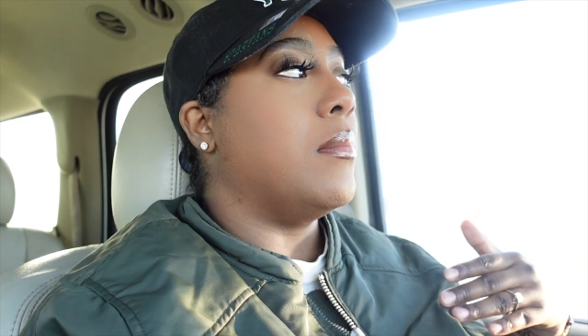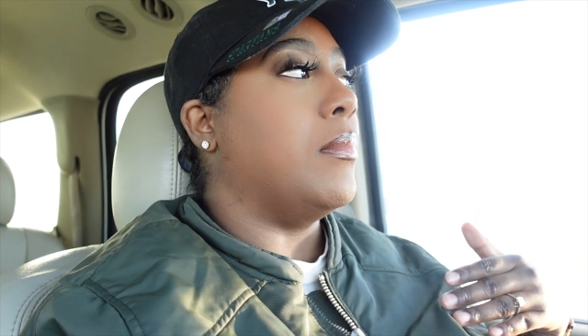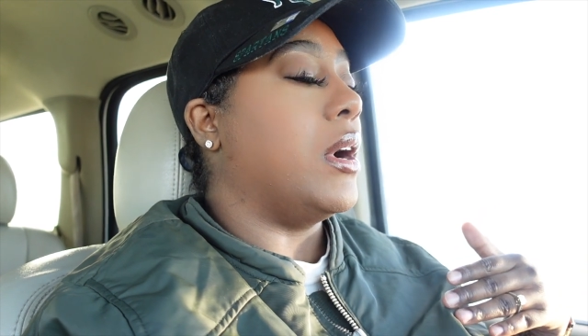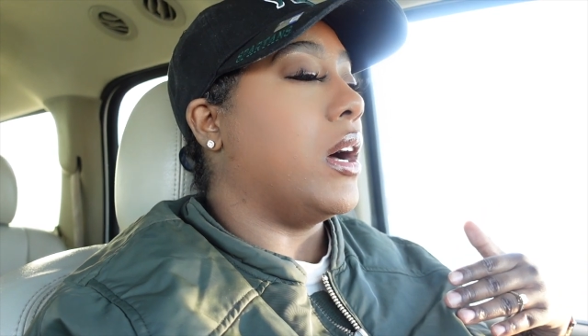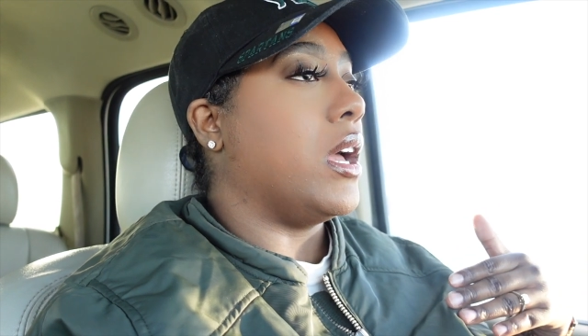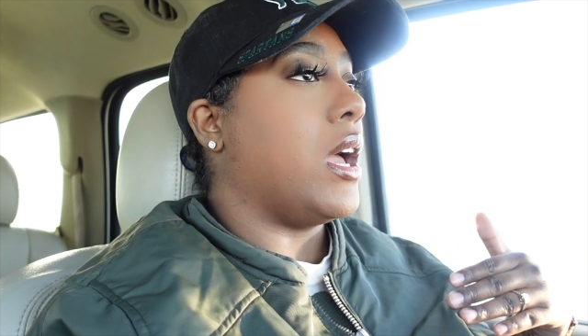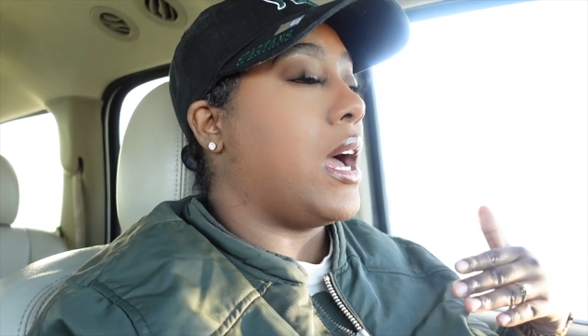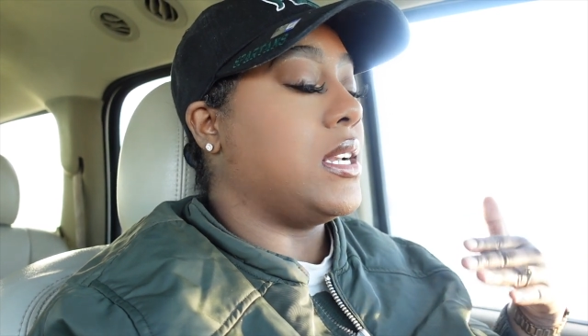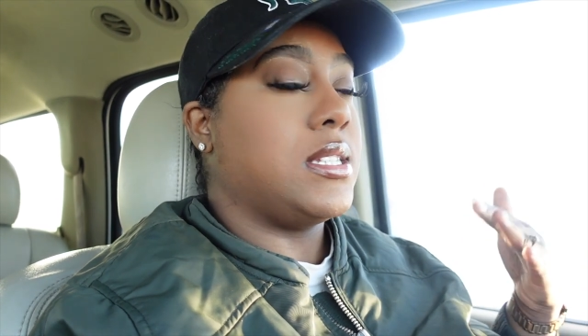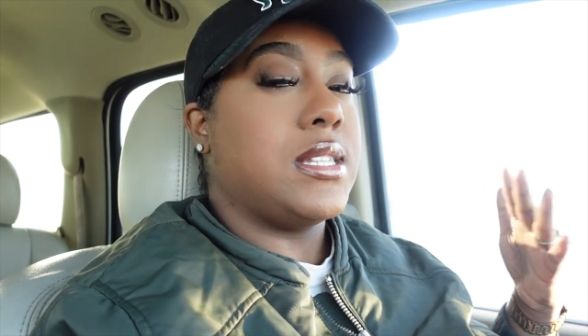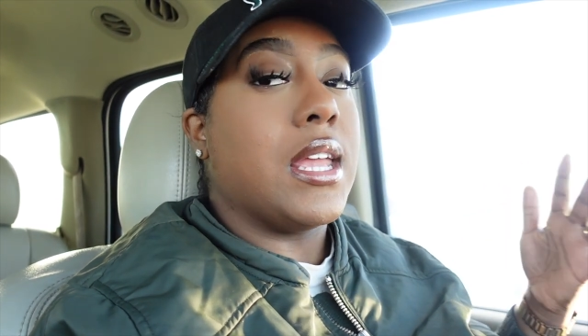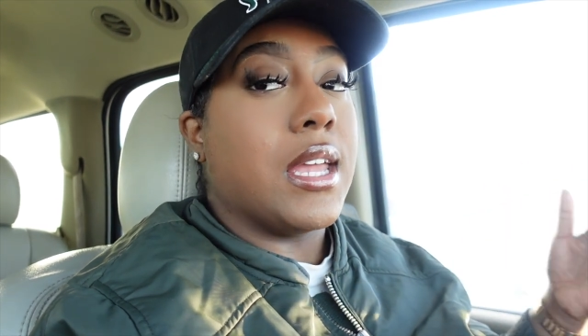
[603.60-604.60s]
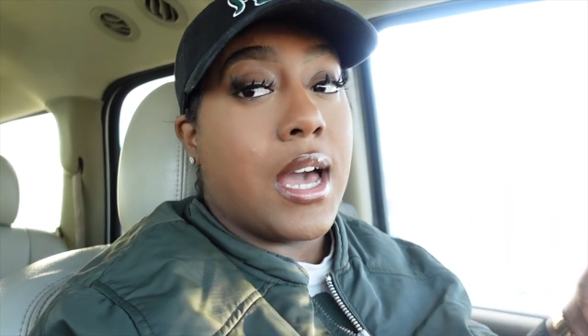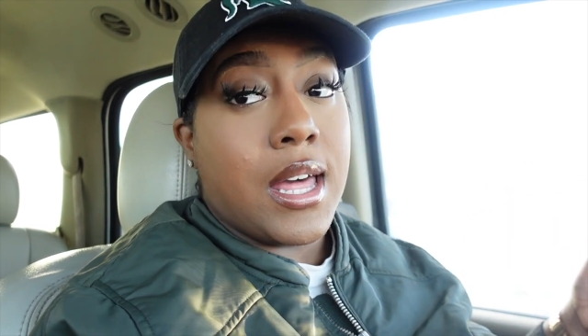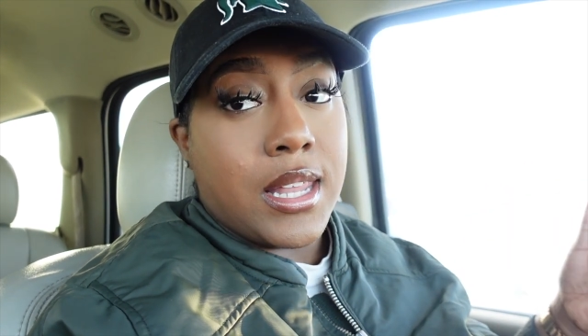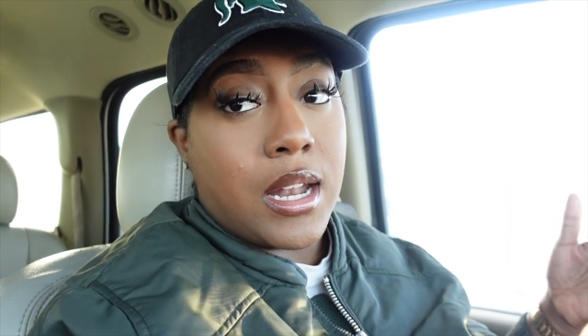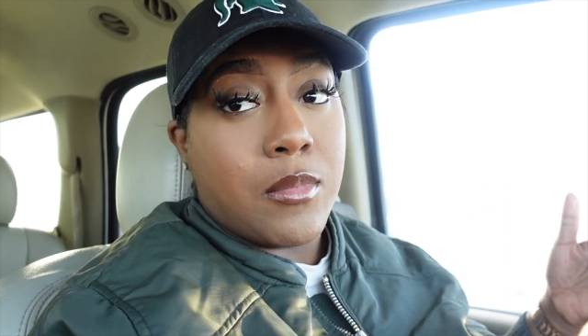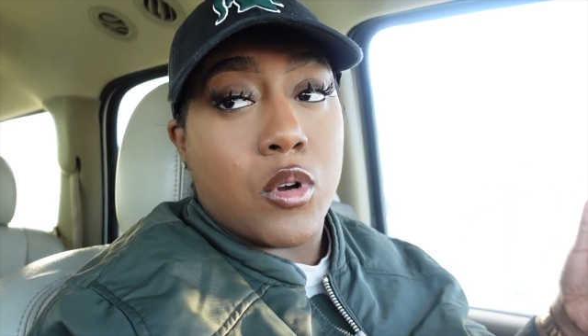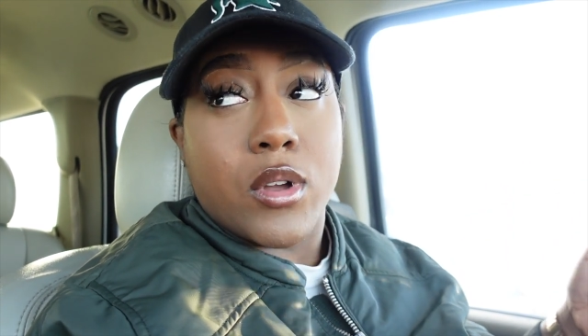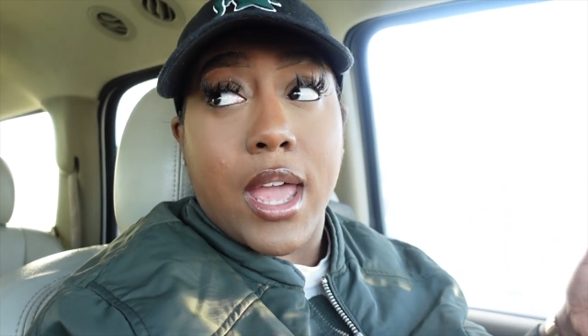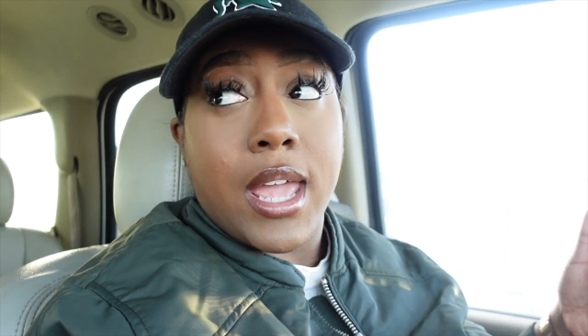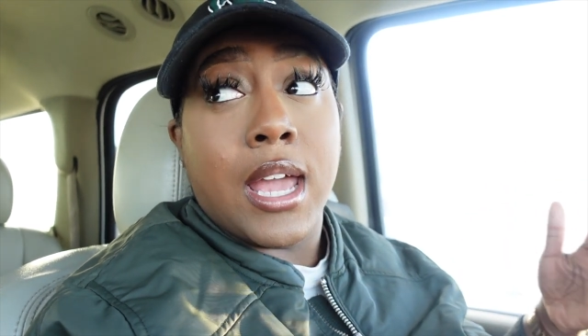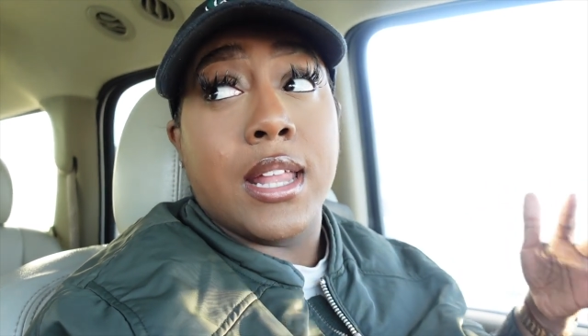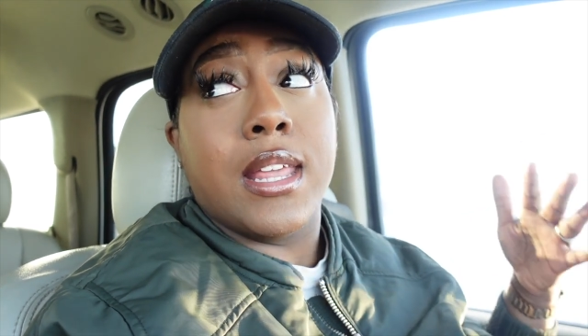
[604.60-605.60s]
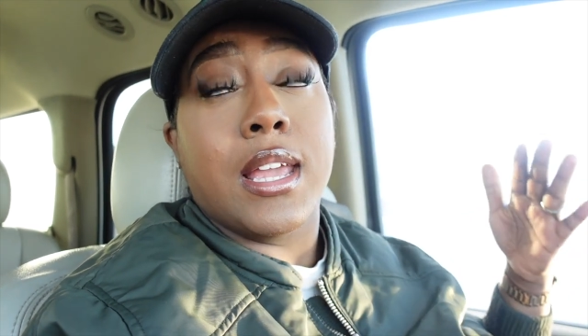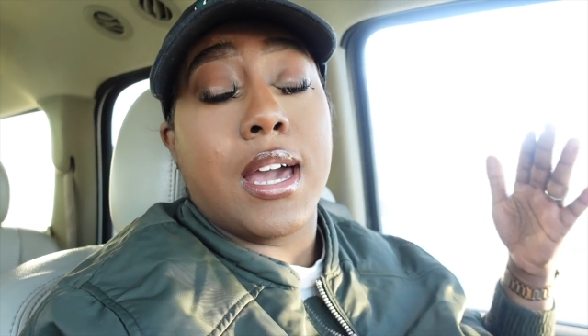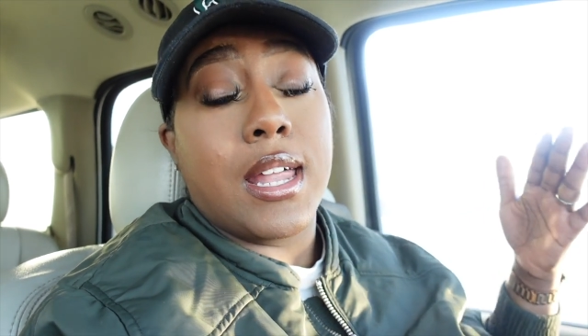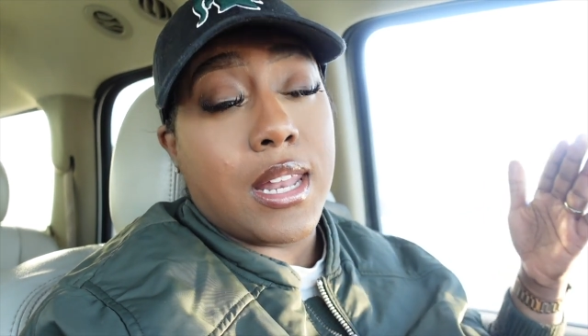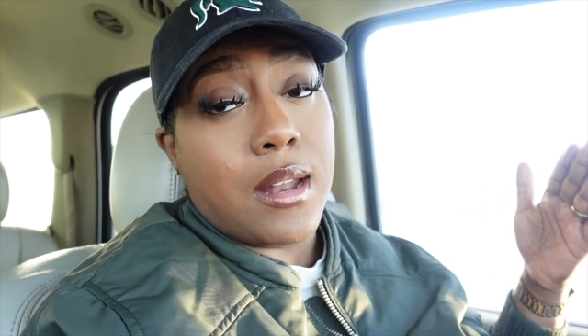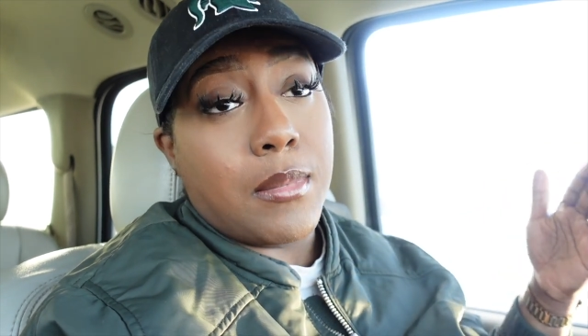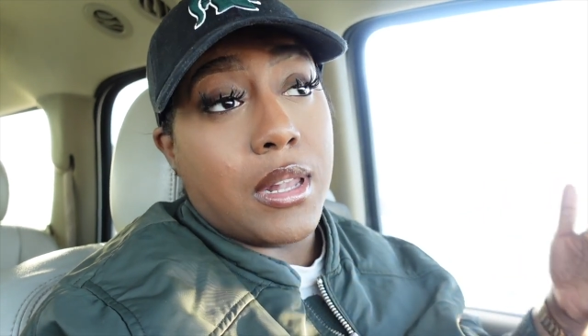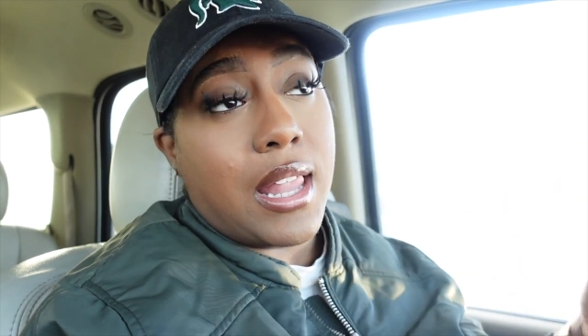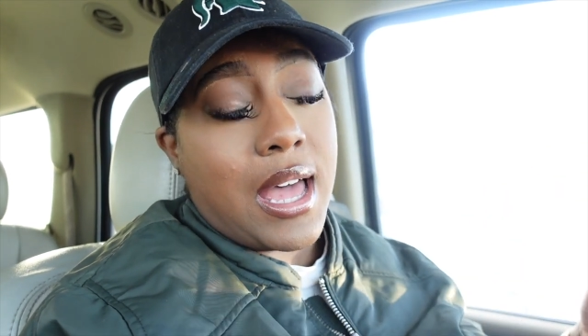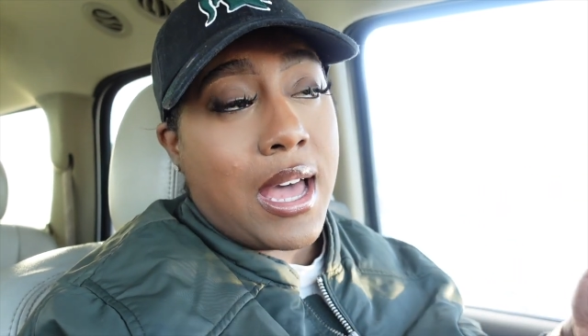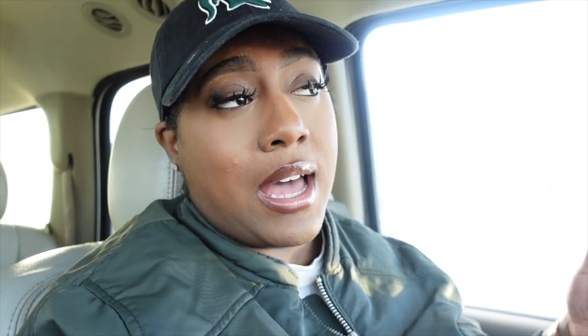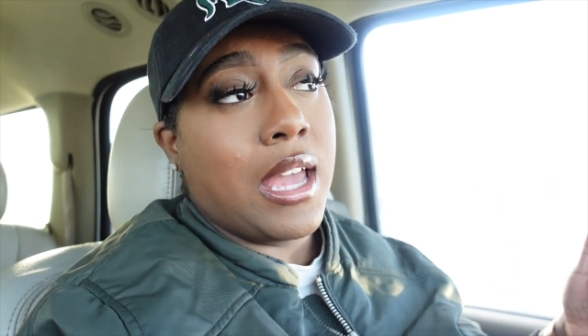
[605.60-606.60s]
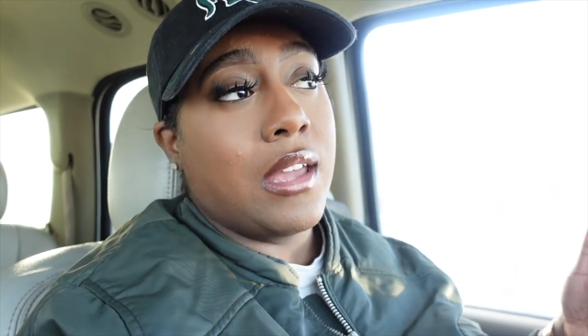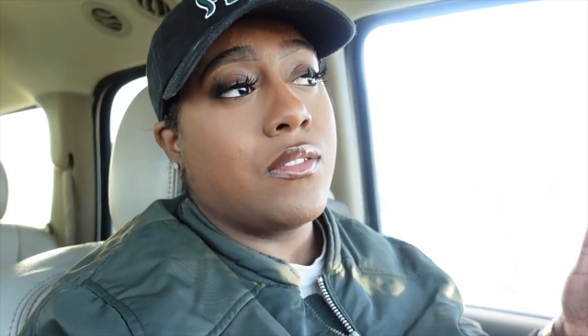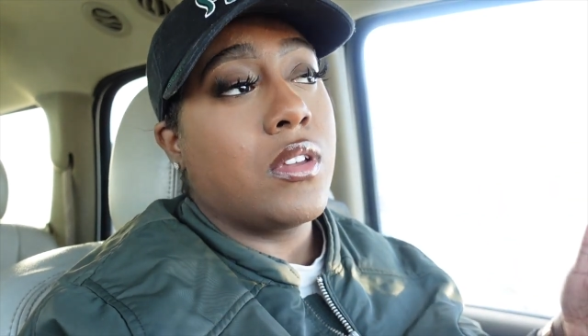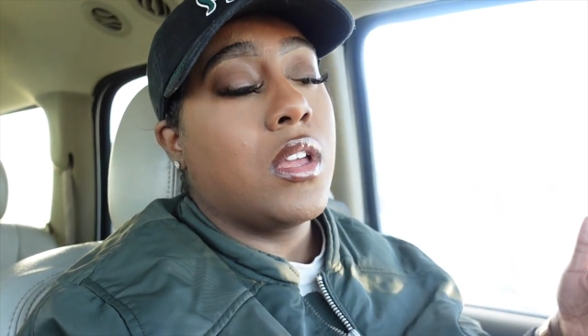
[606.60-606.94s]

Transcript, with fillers: but I just thank God that I'm okay I thank God that I'm alive